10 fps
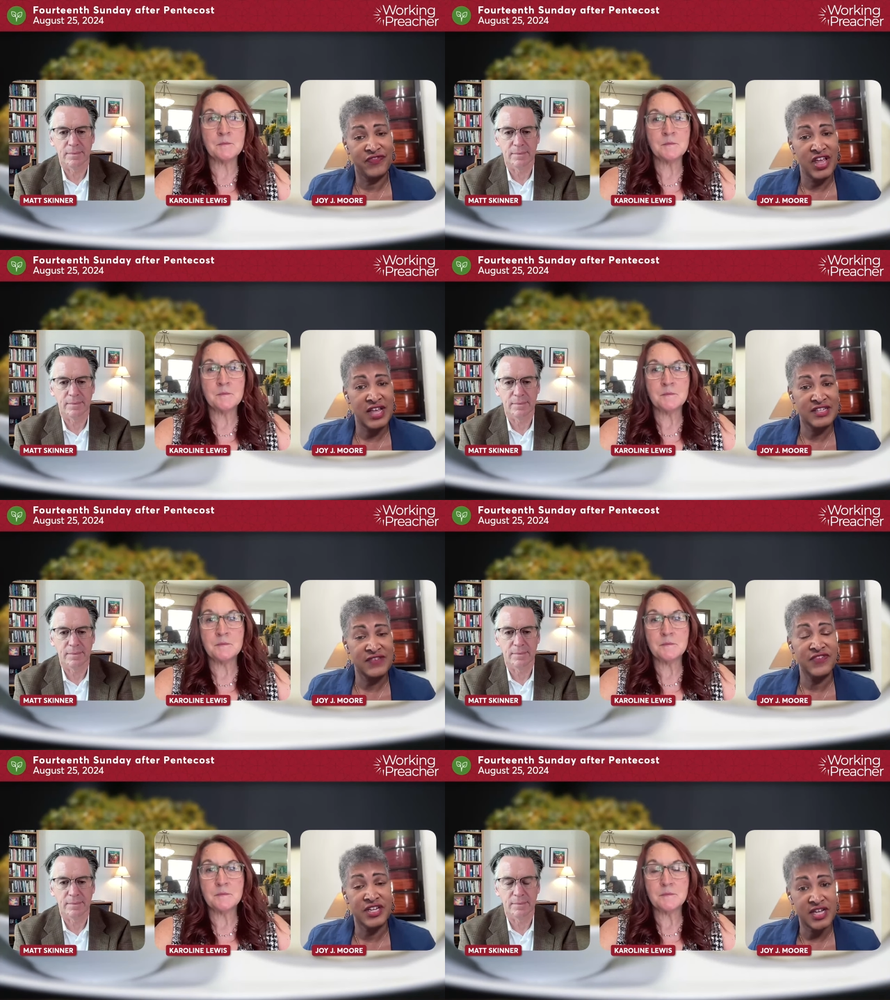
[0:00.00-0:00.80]
Speaker 1: as
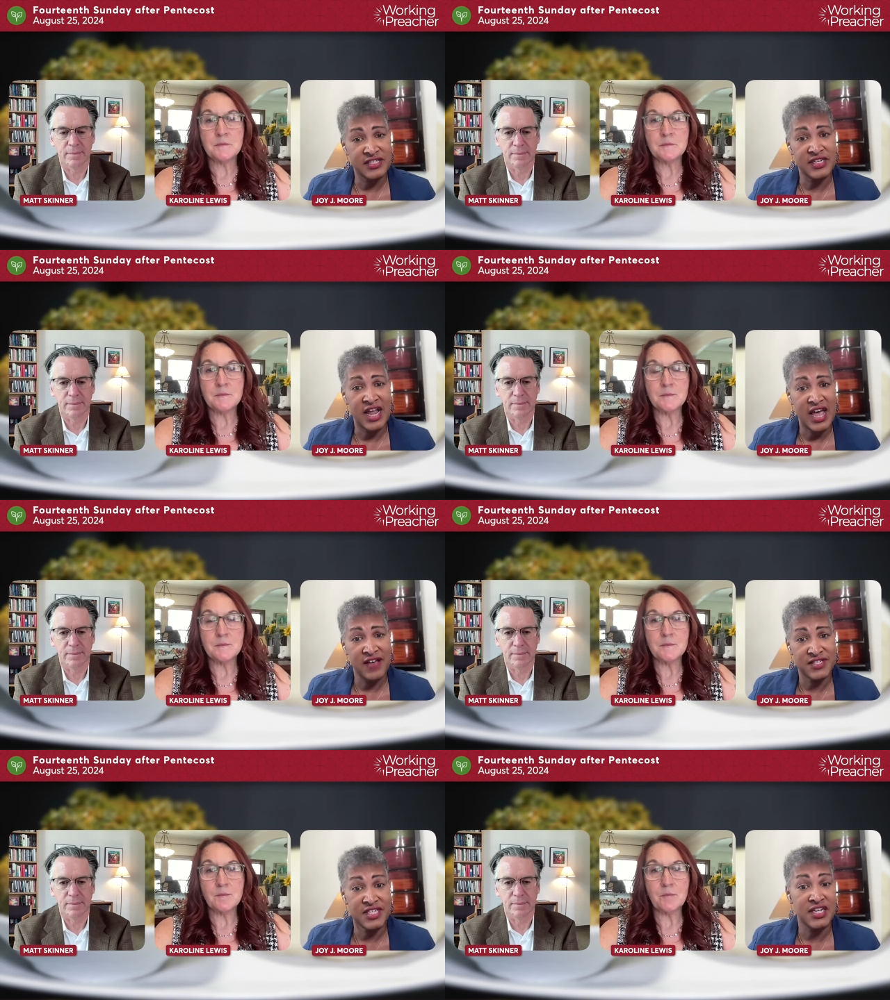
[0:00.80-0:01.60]
if it doesn't
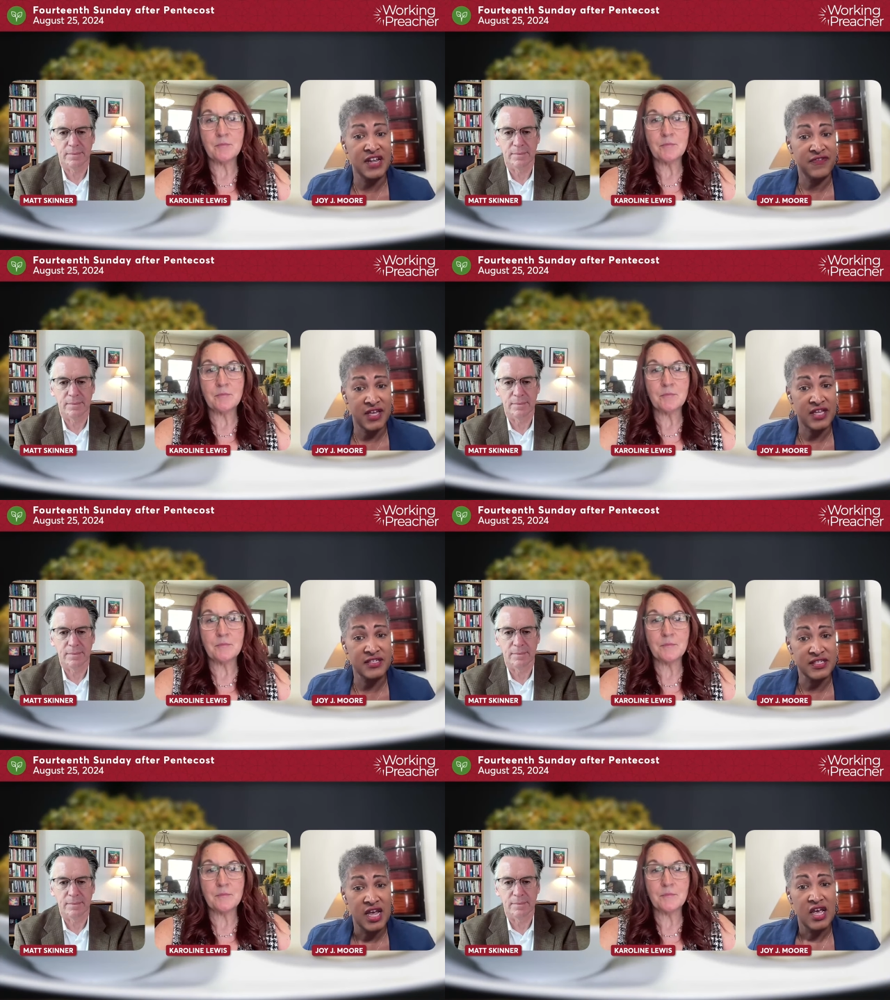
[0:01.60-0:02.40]
have
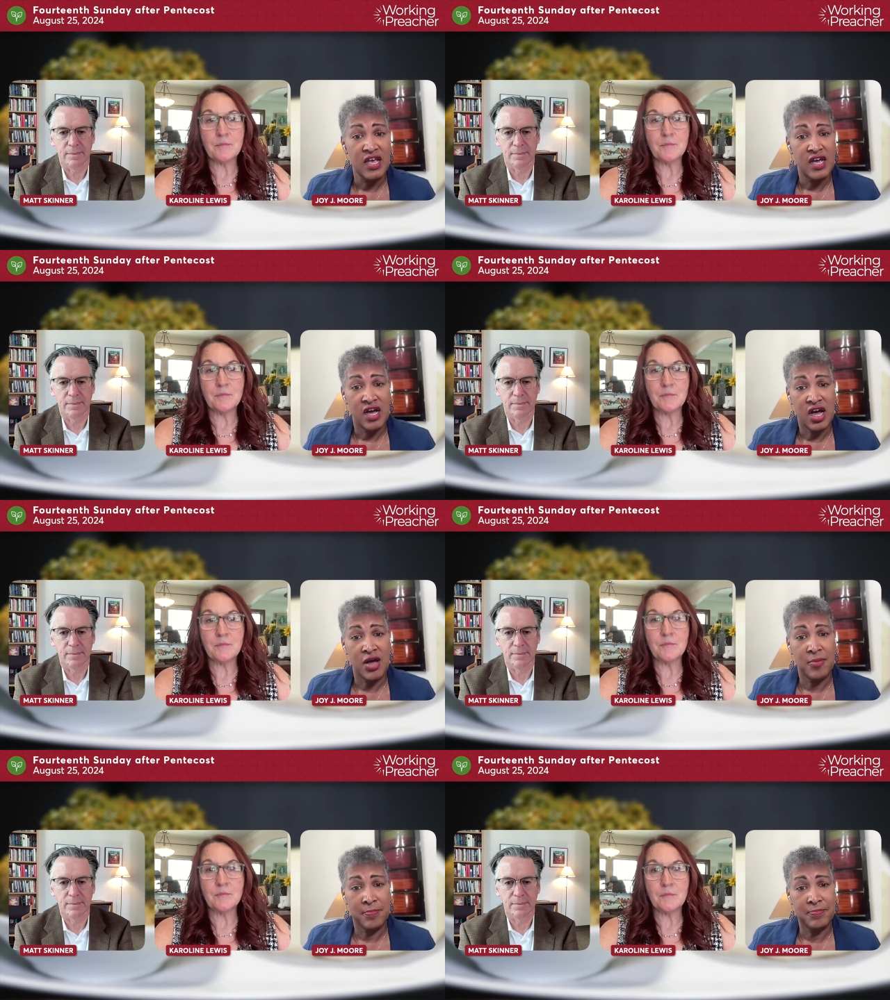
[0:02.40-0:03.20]
significance.
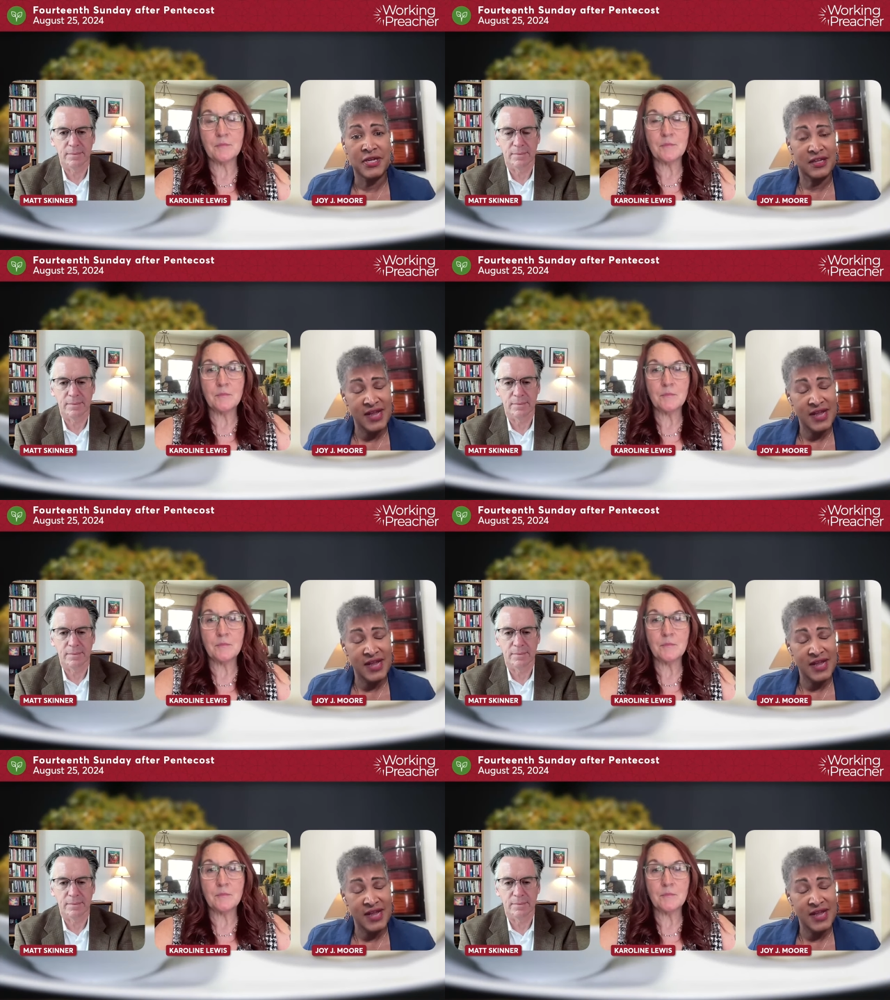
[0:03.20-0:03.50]
Um, but